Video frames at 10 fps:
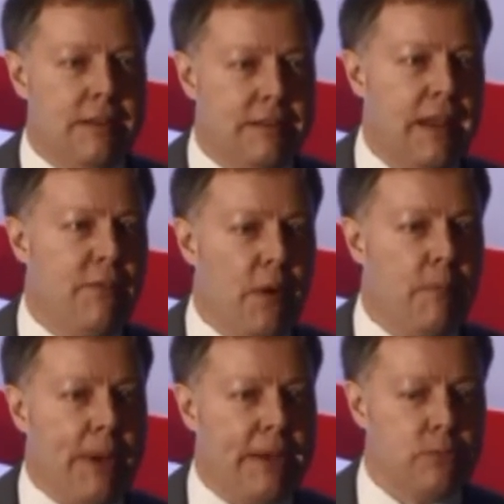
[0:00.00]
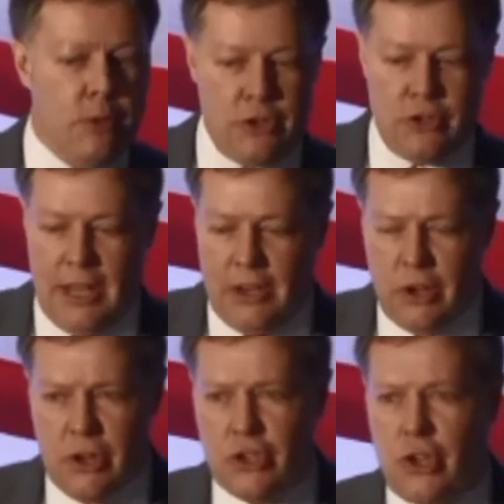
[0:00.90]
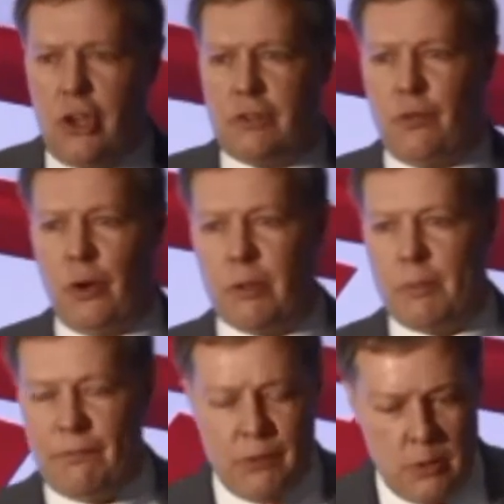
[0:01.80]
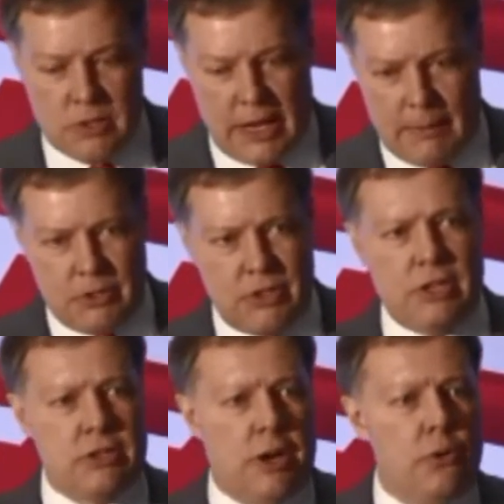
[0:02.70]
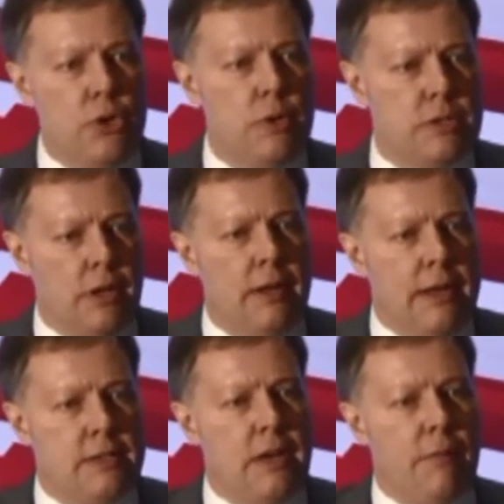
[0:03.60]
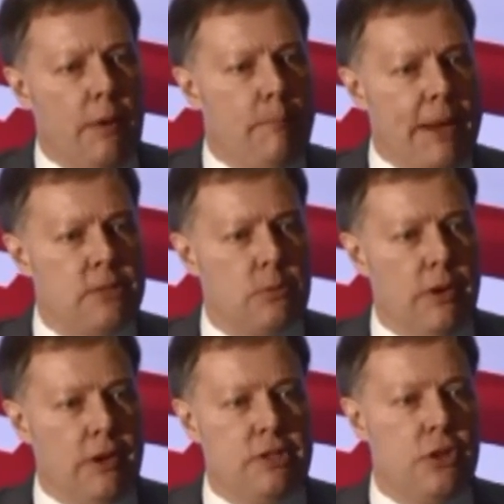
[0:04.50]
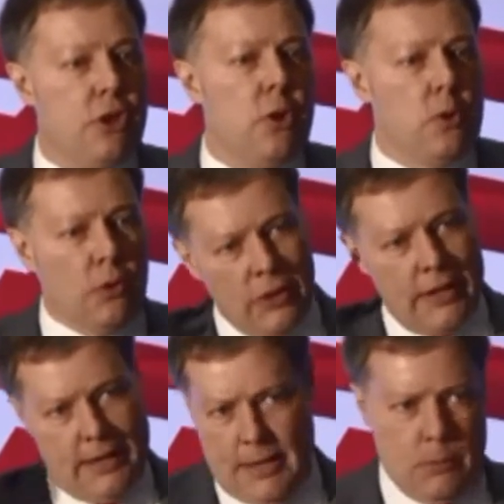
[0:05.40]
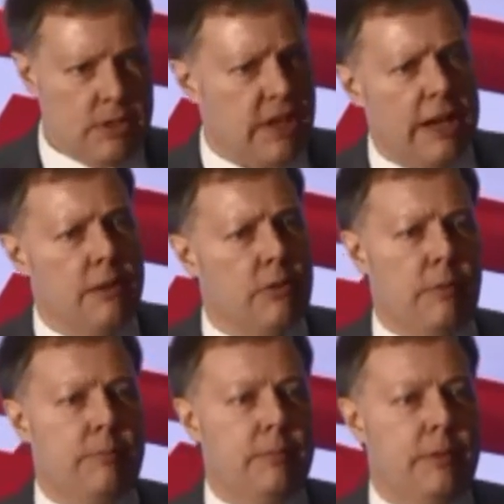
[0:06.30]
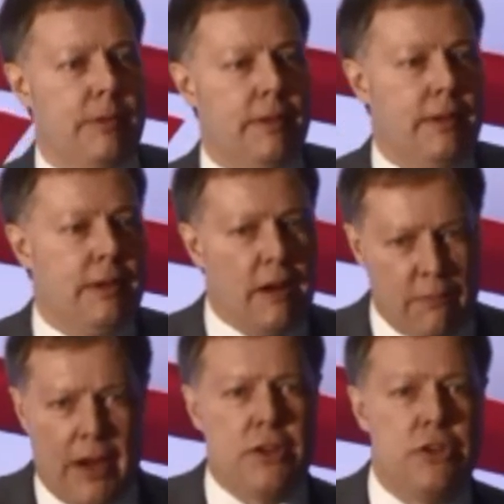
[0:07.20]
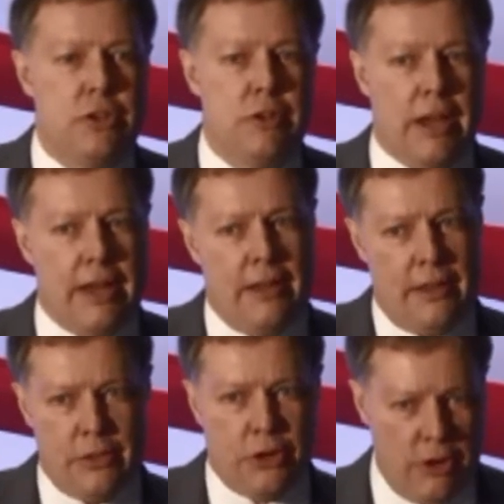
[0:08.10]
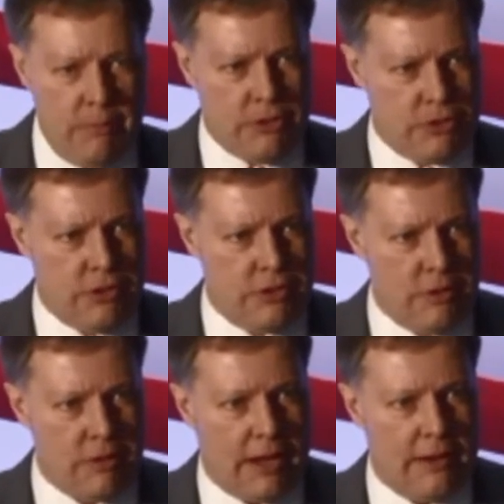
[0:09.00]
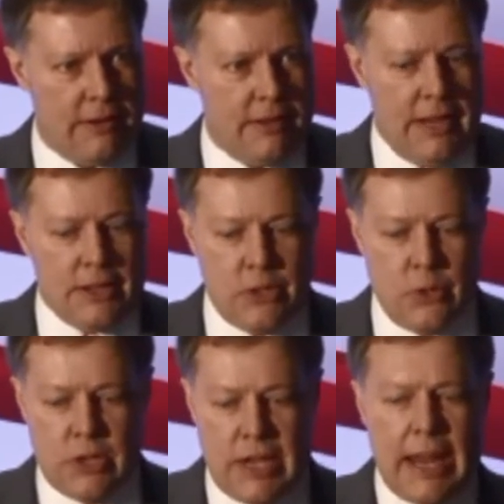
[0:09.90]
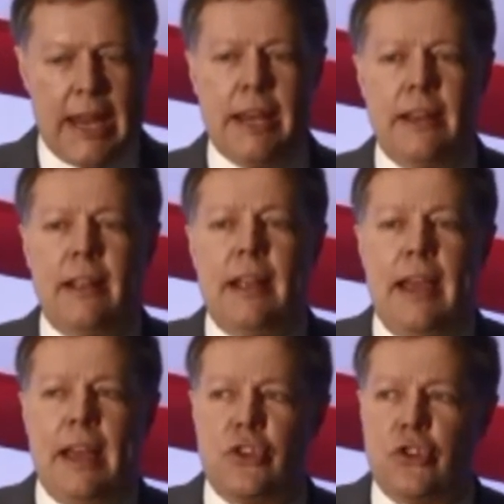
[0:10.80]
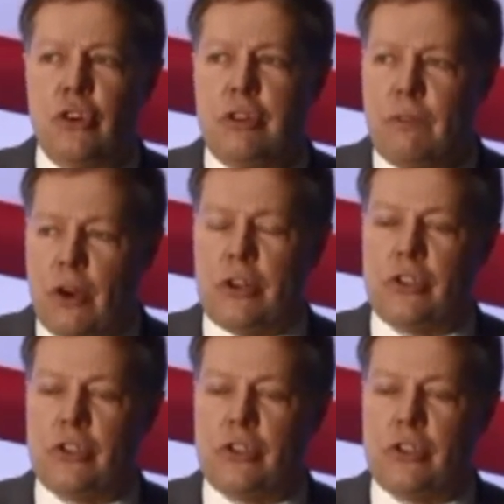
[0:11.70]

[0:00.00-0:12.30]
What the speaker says: default passwords, you can search for them. If you type Cisco router default password into Google, it will tell you them. Now, if I can do that, the criminals can do that. So again, ensuring you've got a